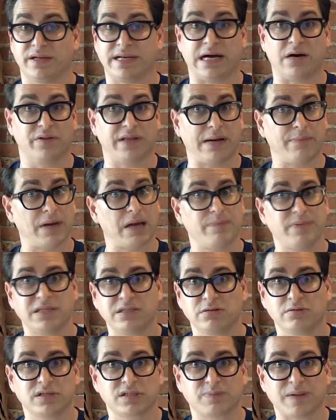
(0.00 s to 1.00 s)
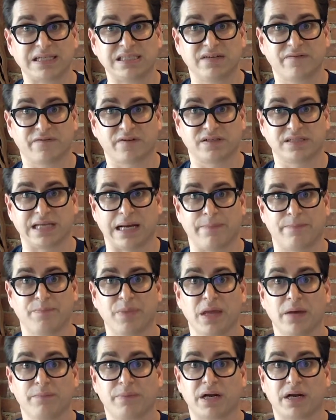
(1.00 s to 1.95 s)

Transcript: Now, that might be too expensive for some,